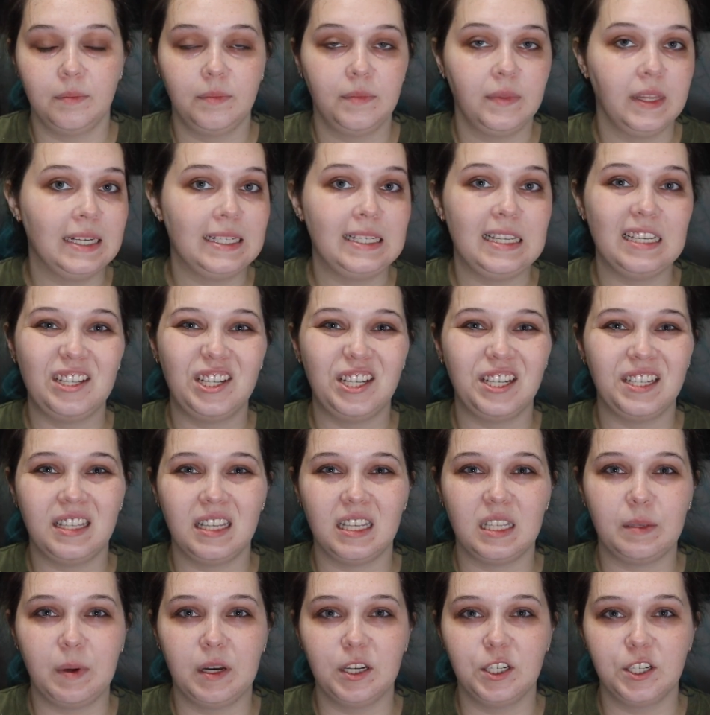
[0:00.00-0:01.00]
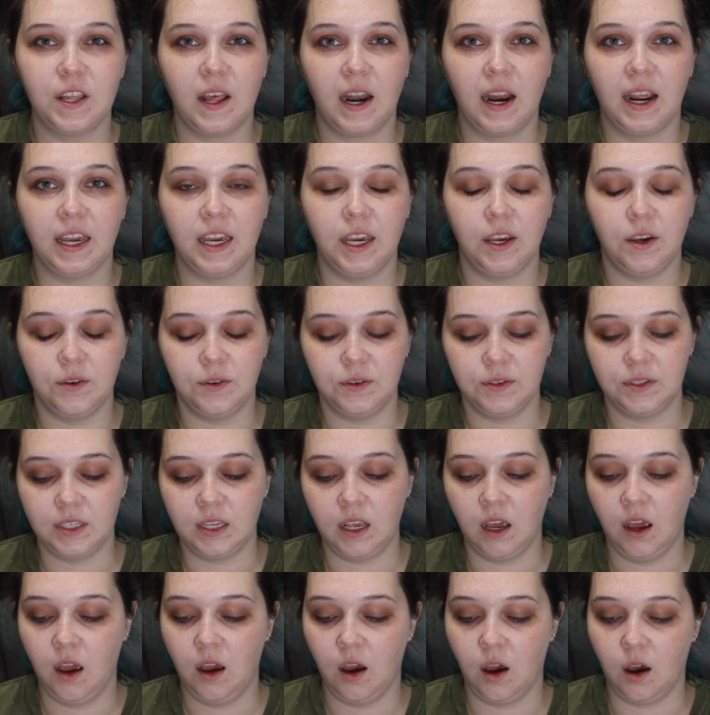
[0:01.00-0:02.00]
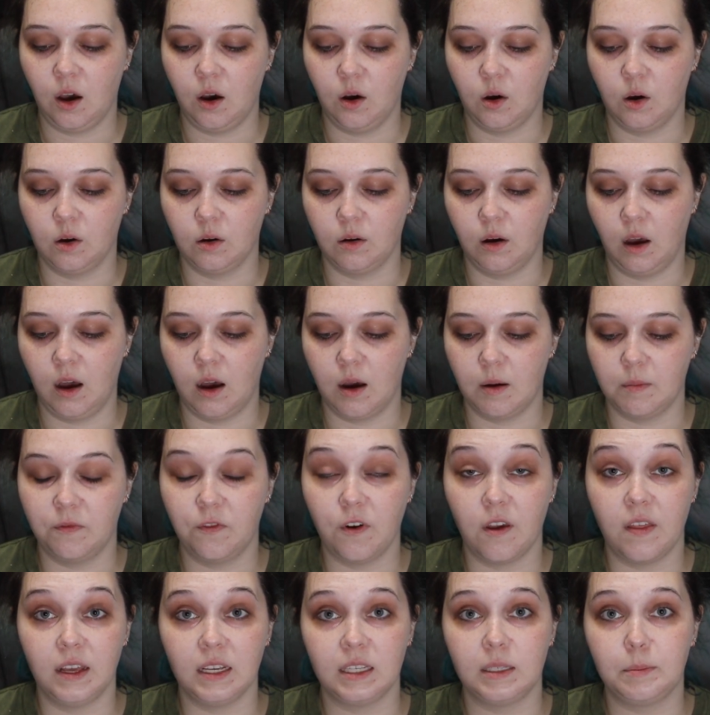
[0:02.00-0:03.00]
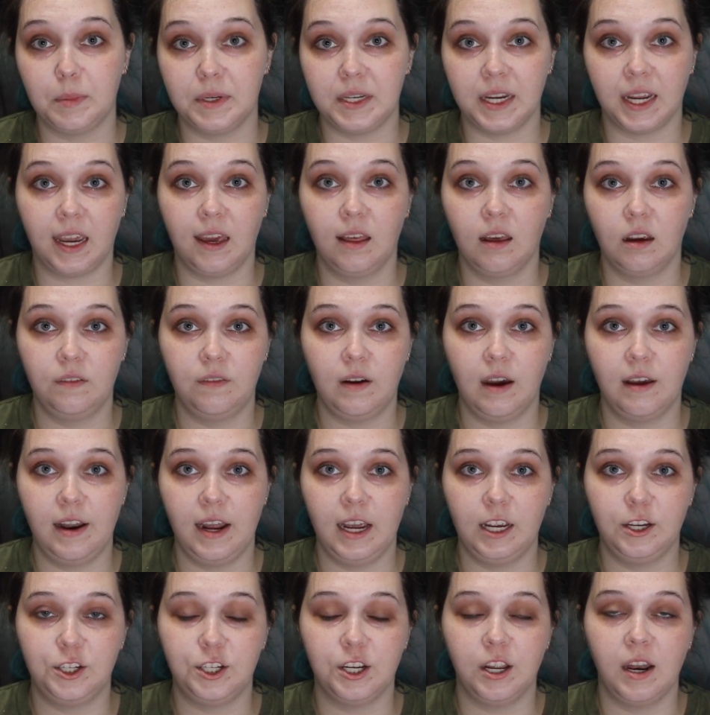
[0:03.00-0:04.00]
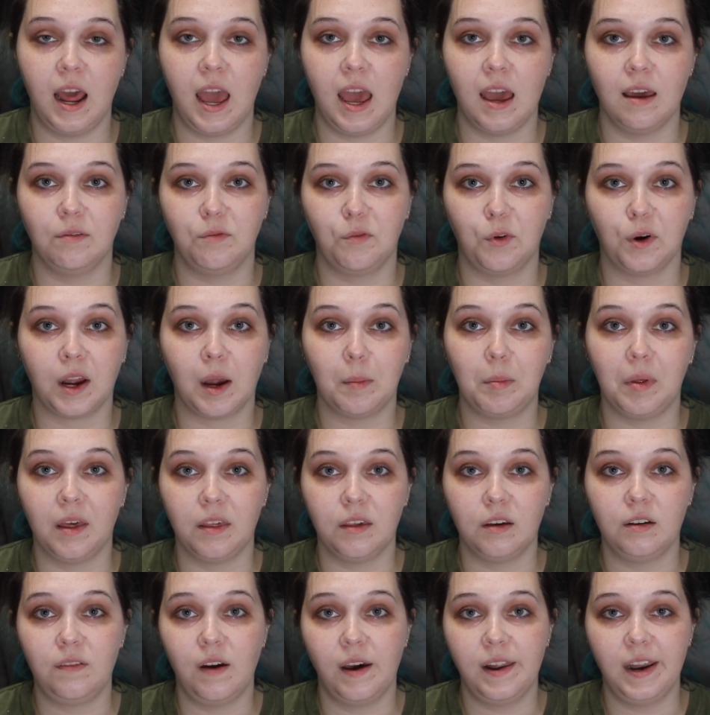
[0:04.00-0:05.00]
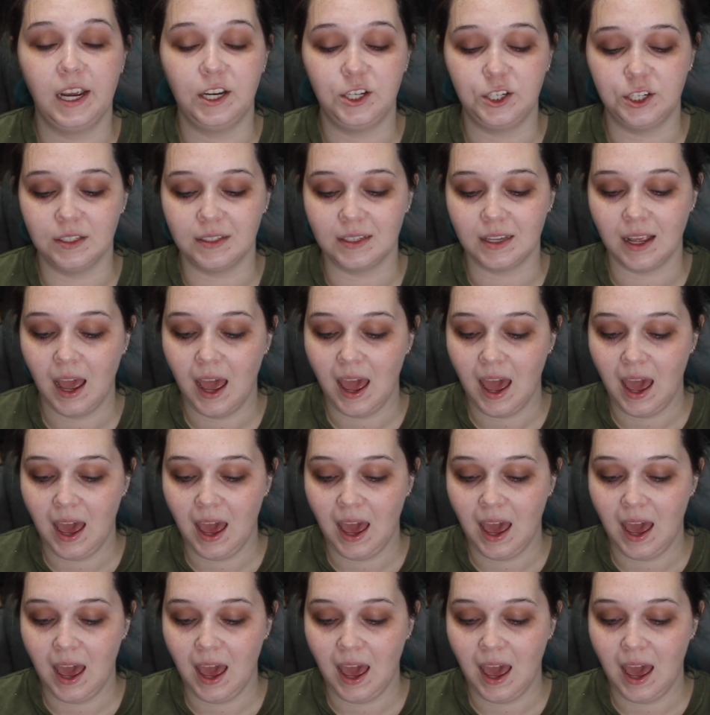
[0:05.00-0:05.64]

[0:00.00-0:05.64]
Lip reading: This is just the sponge that I use for this particular foundation and for a couple other foundations.